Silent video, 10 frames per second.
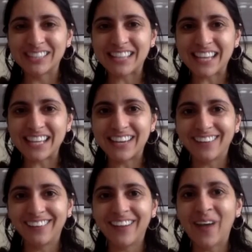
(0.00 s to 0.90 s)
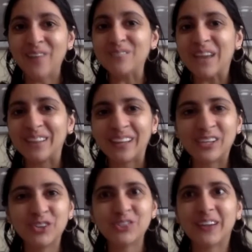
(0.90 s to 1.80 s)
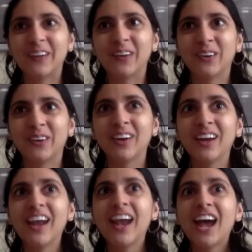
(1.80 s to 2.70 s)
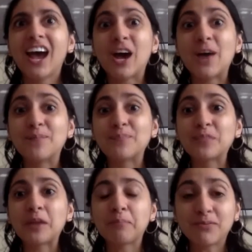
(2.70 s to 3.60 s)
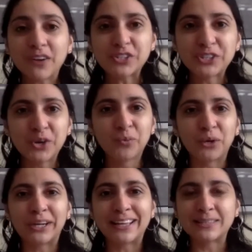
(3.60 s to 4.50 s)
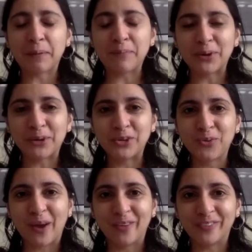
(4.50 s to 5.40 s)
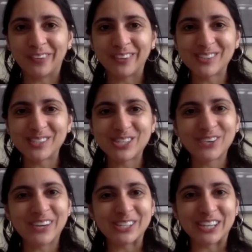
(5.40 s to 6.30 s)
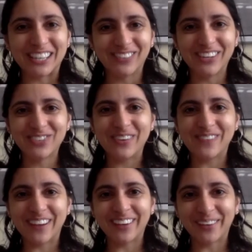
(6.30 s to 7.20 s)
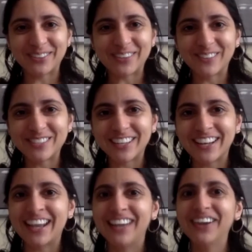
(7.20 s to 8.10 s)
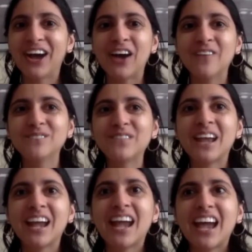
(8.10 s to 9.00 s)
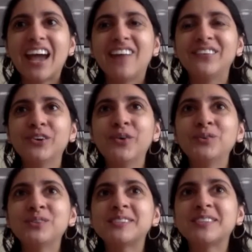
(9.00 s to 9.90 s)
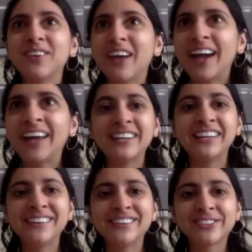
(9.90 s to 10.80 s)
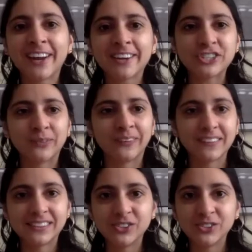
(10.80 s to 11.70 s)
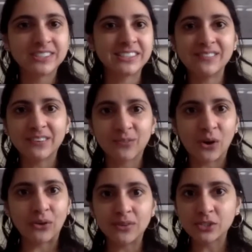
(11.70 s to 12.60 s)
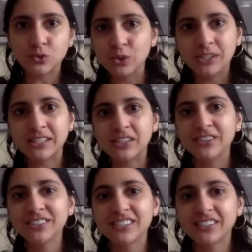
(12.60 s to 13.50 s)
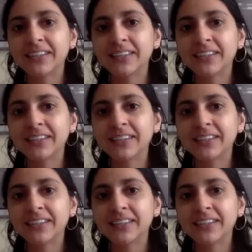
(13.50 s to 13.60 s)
at Yale. And like you said, your professional work has prepared you well for the situation in which we find ourselves today. Have you still had any interaction with the students even while school is closed?